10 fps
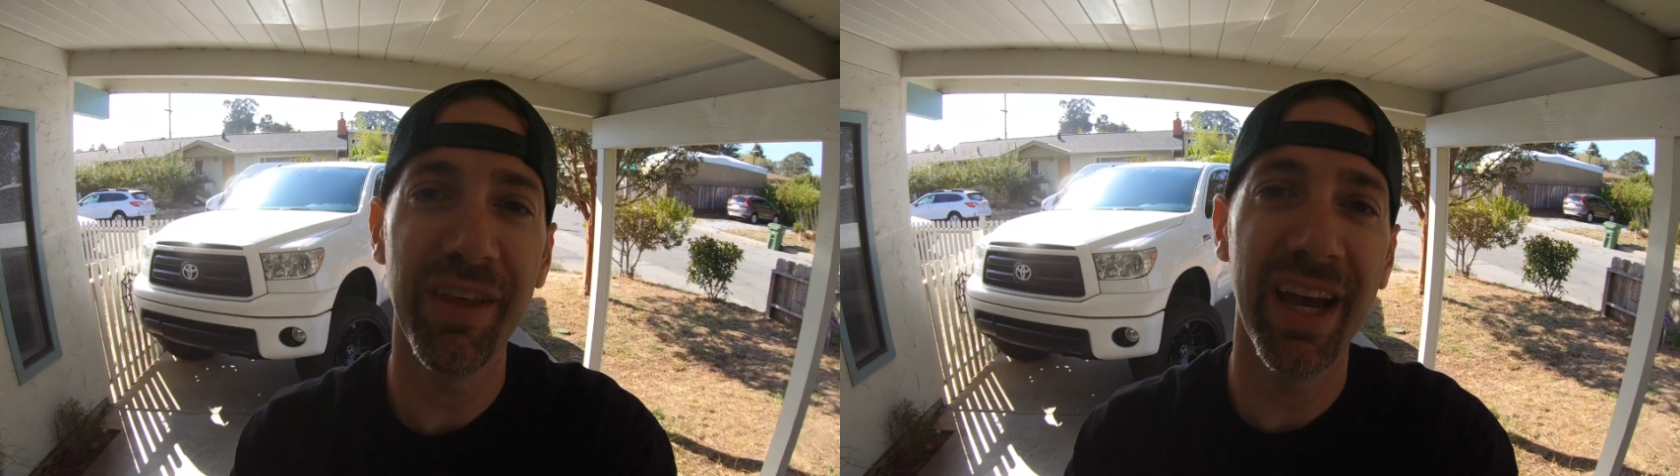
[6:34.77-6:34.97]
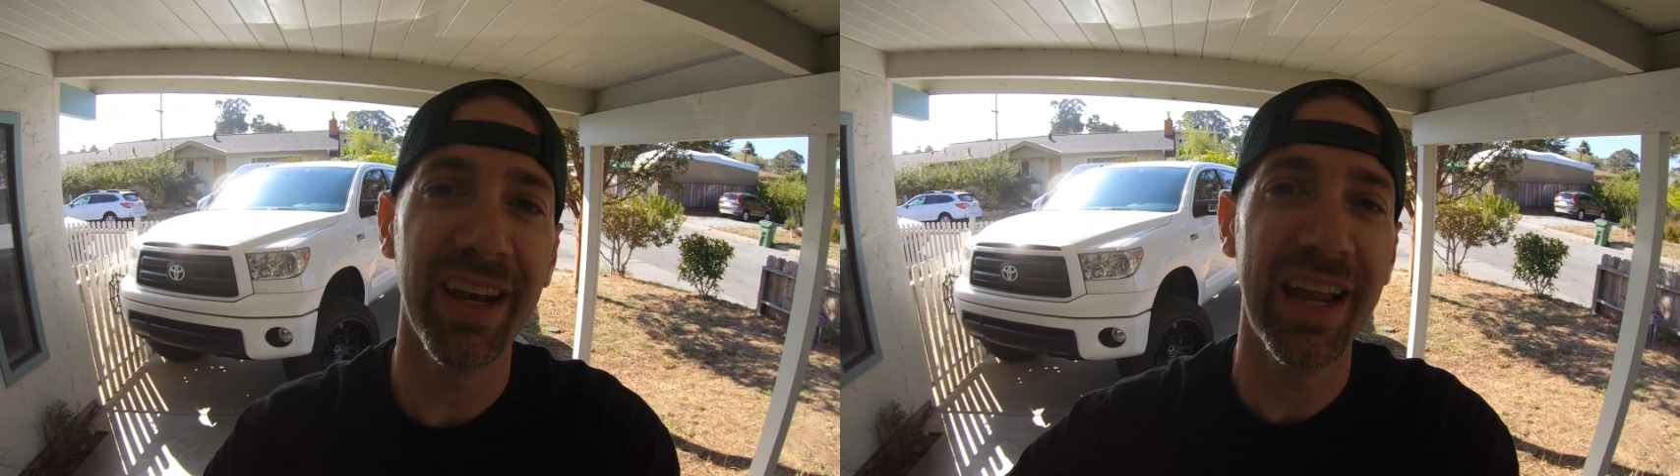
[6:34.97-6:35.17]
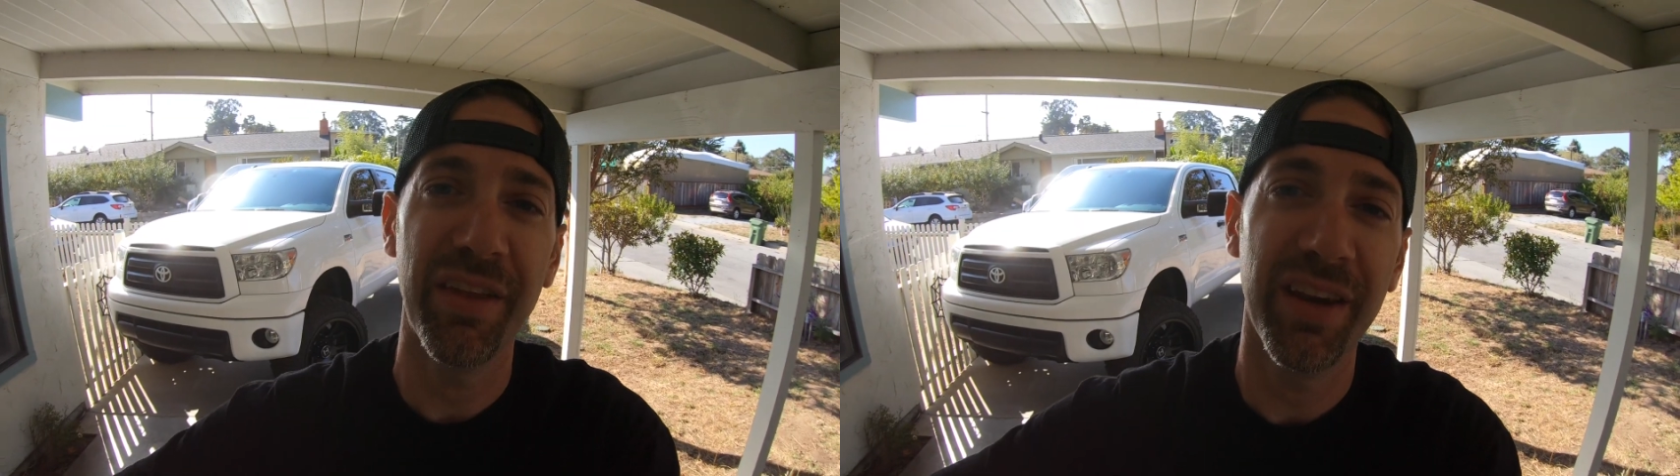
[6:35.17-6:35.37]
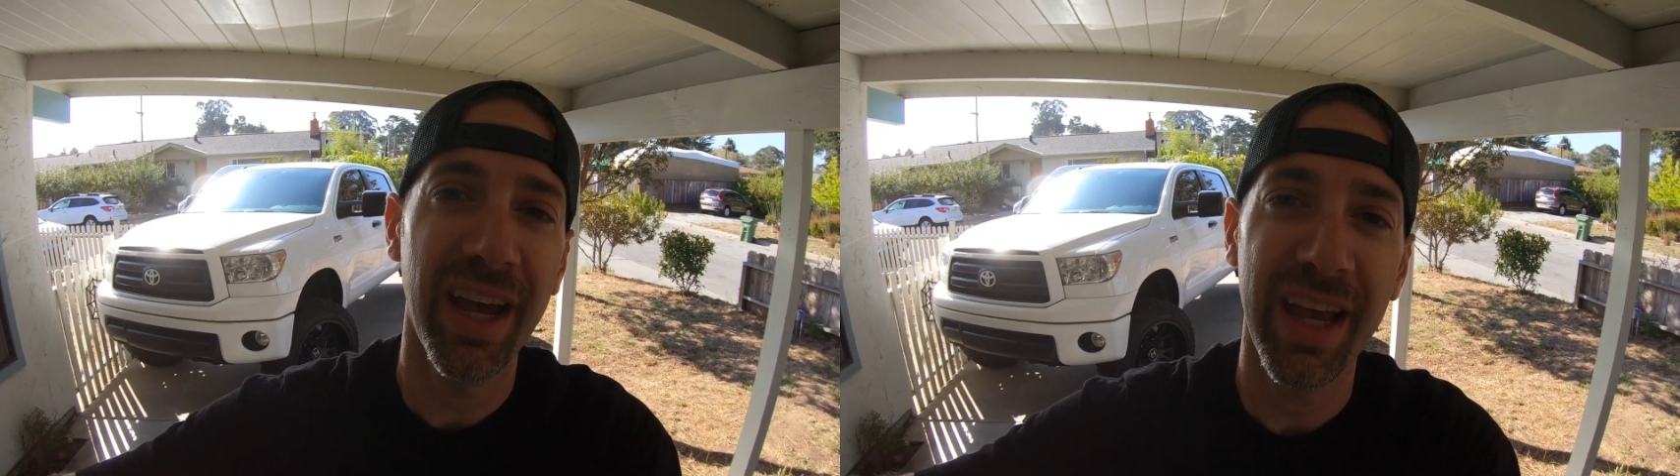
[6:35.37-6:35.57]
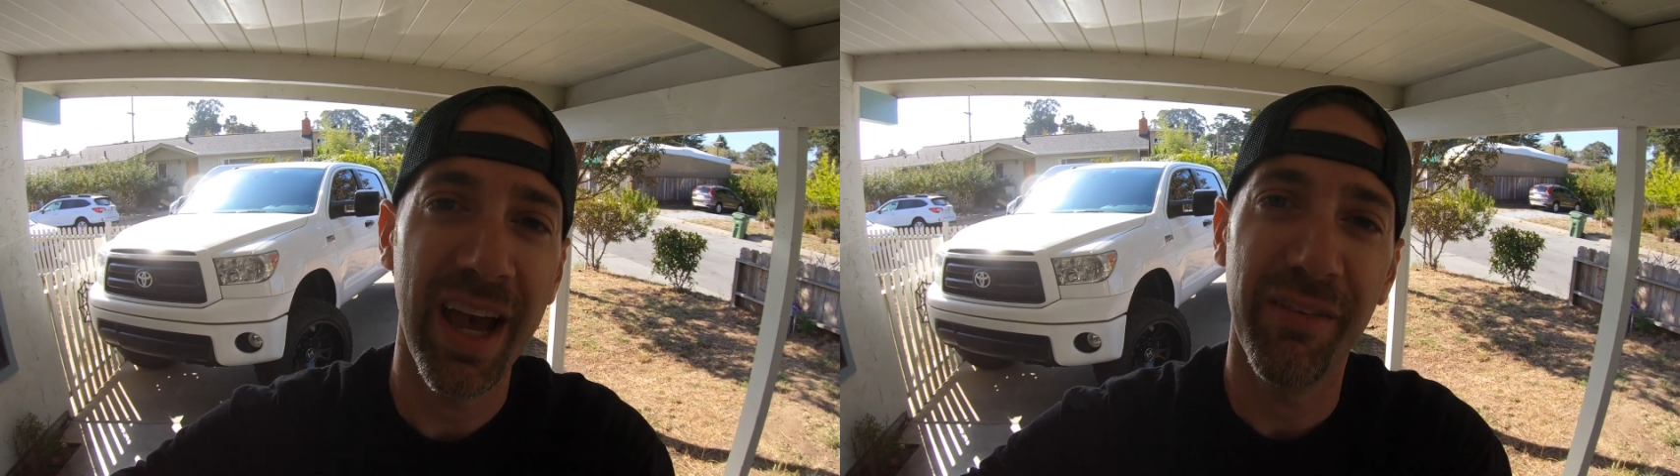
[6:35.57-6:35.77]
that now that
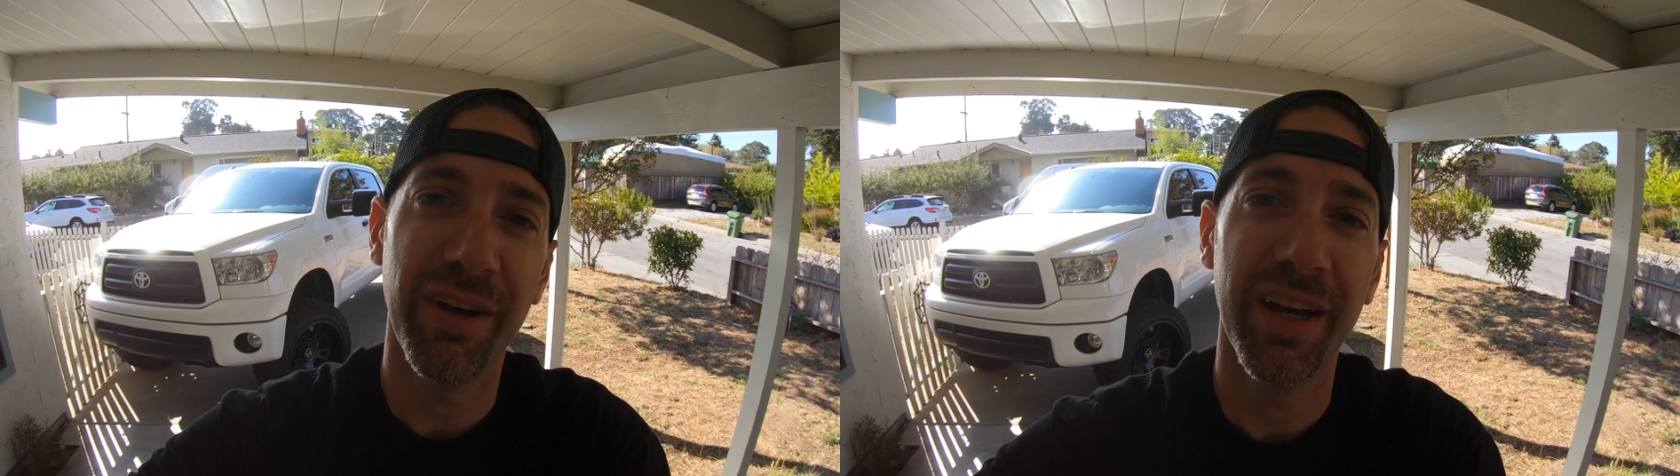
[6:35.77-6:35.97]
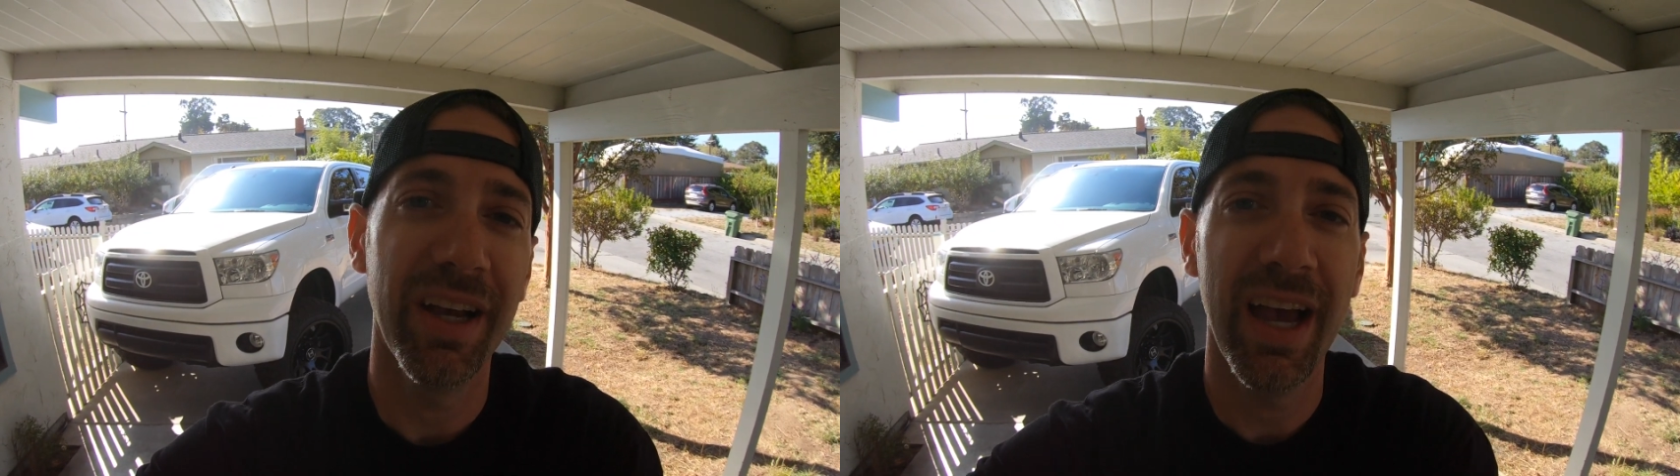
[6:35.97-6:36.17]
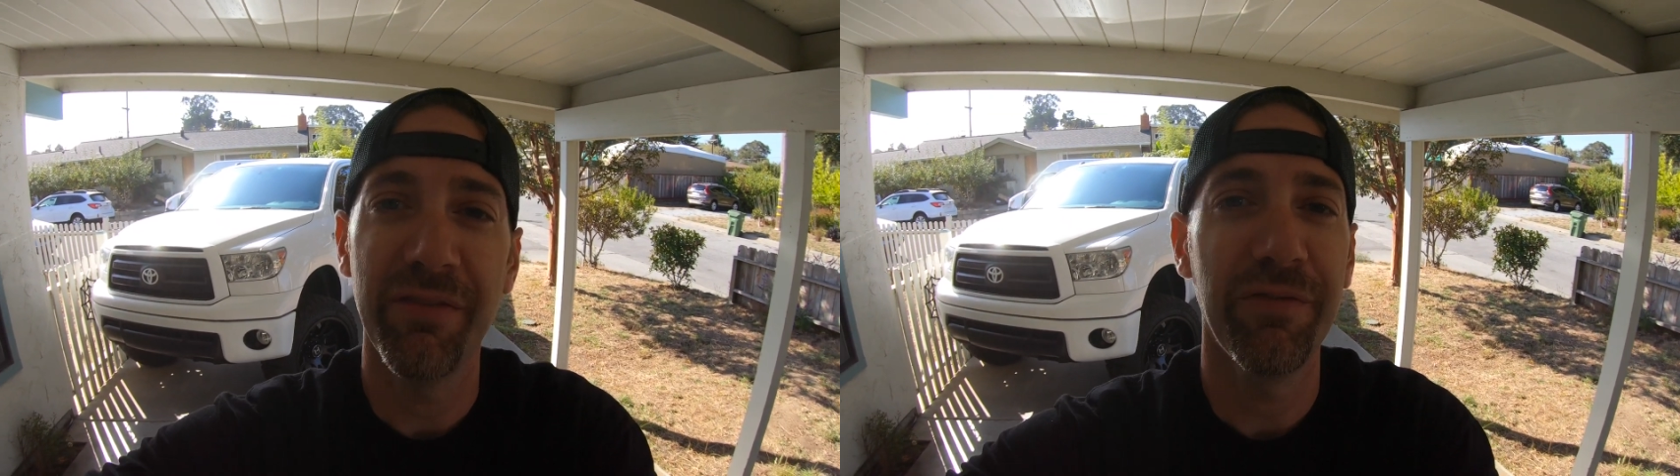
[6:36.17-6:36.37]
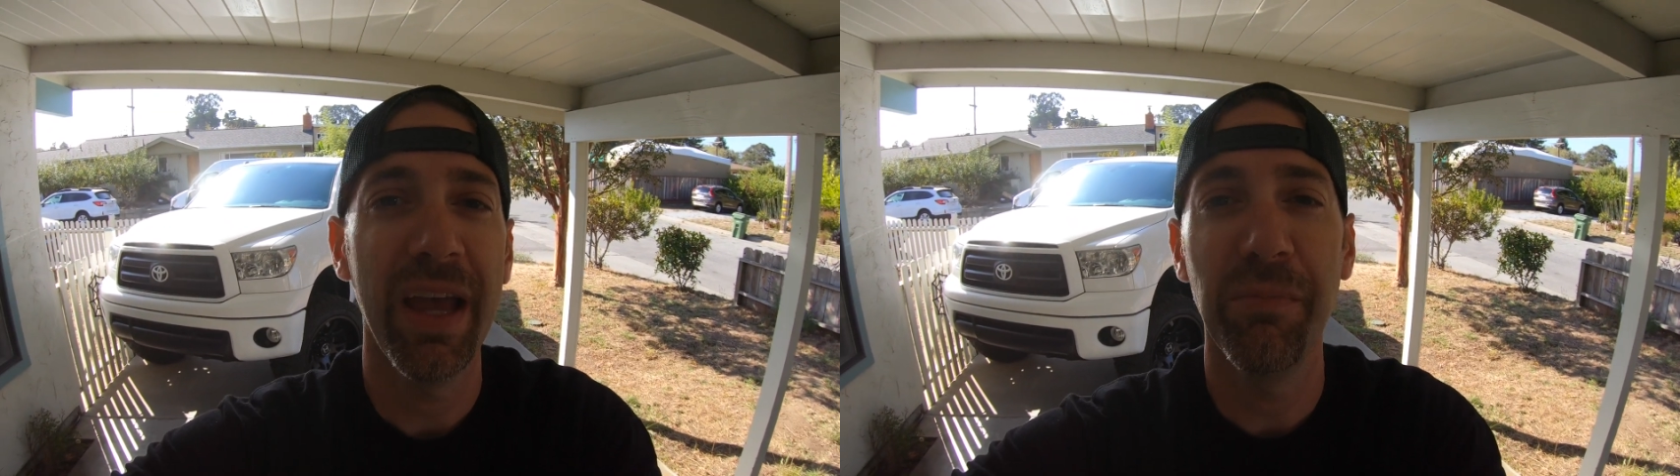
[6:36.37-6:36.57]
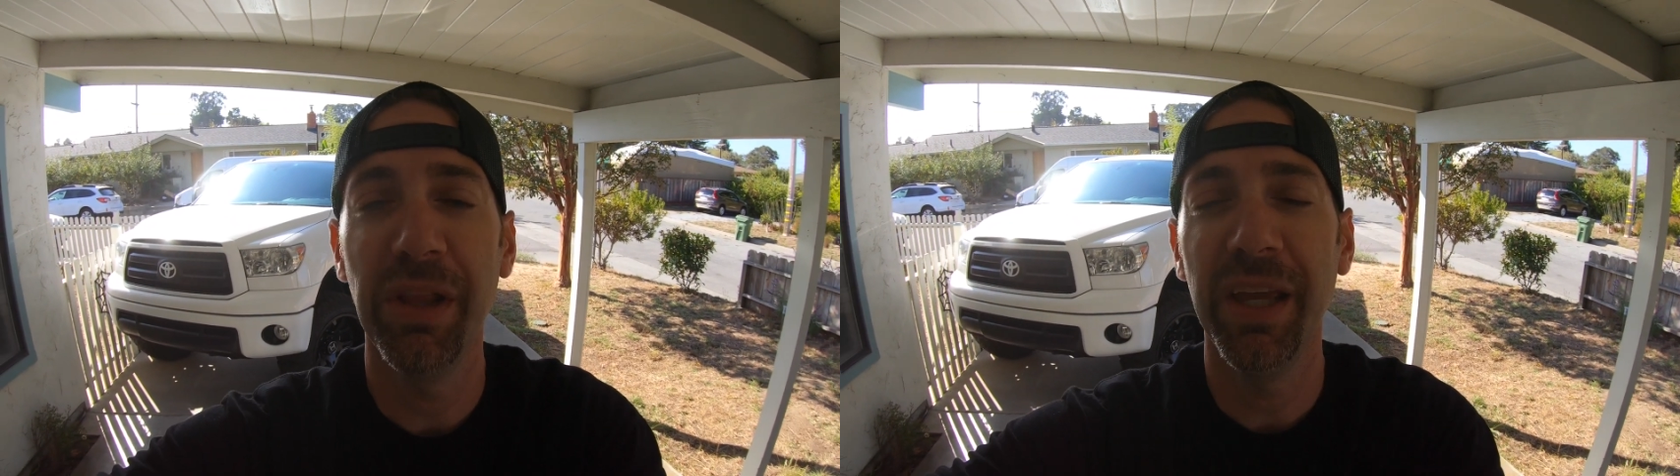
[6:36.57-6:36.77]
I have a
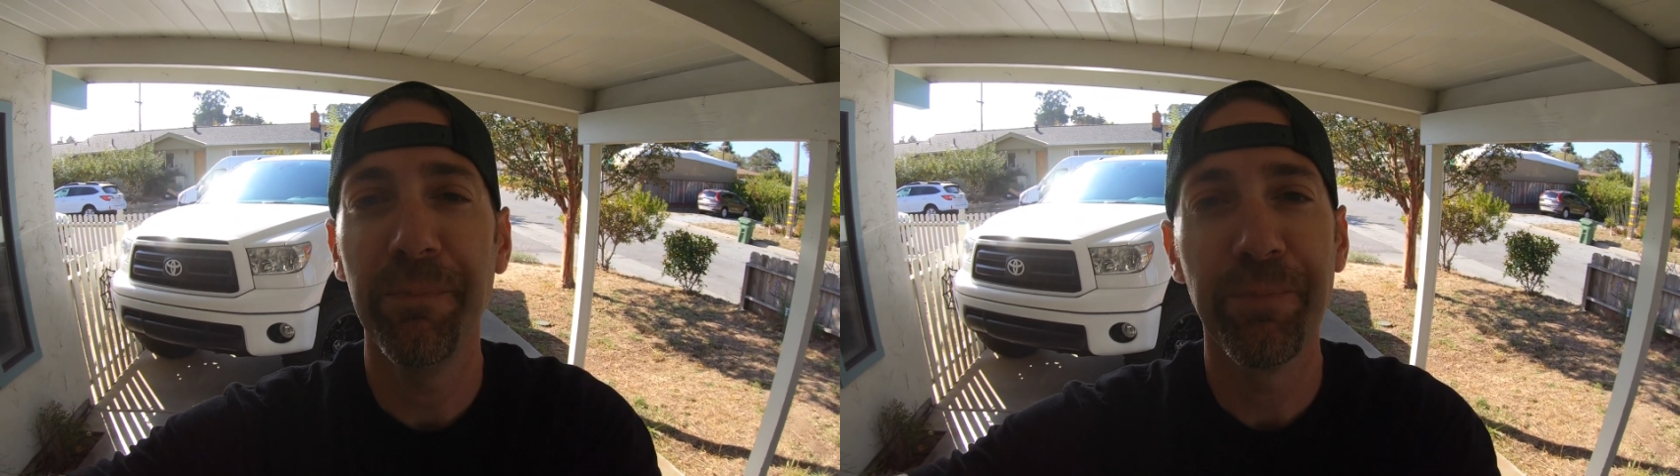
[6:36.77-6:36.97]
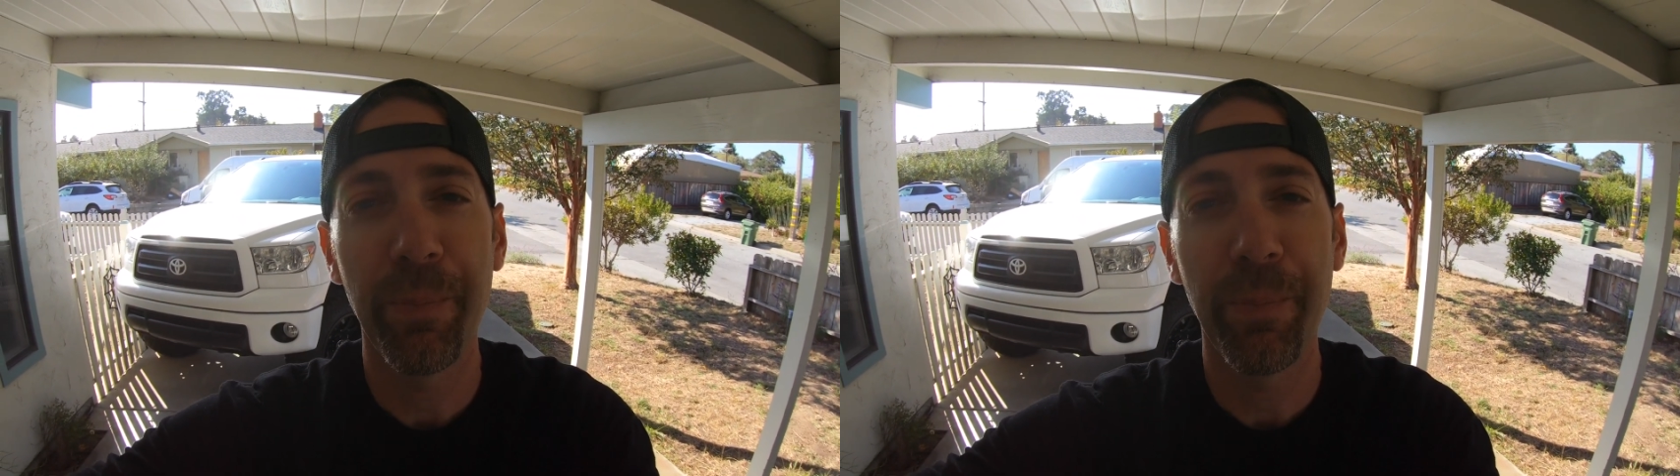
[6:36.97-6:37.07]
family.